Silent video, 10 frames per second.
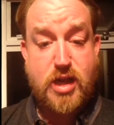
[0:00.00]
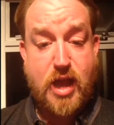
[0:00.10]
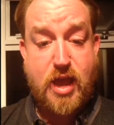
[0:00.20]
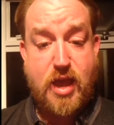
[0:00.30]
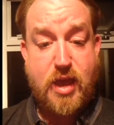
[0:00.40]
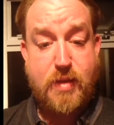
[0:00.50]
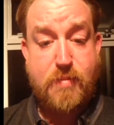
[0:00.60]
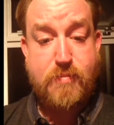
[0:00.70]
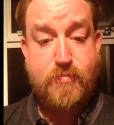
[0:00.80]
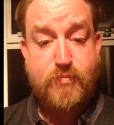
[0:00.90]

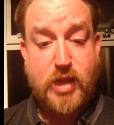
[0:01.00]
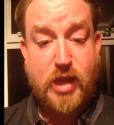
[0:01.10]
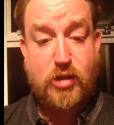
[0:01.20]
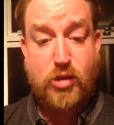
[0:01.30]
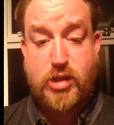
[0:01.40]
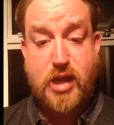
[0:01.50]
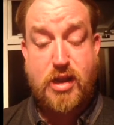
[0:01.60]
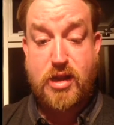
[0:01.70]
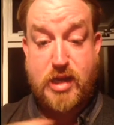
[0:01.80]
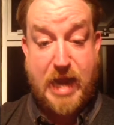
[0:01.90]
um,
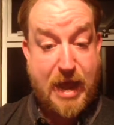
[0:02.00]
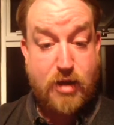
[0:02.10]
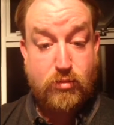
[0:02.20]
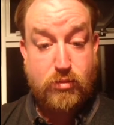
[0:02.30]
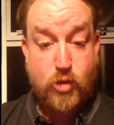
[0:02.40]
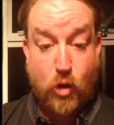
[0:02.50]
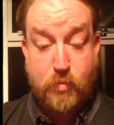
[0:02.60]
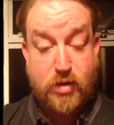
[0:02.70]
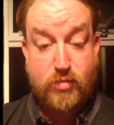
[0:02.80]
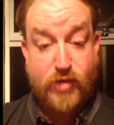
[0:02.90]
including Daryl,
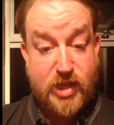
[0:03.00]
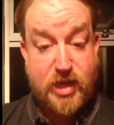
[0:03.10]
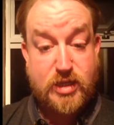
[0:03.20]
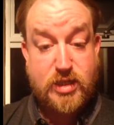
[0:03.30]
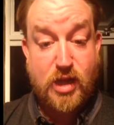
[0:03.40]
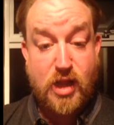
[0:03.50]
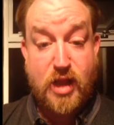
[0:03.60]
Norman Reedus.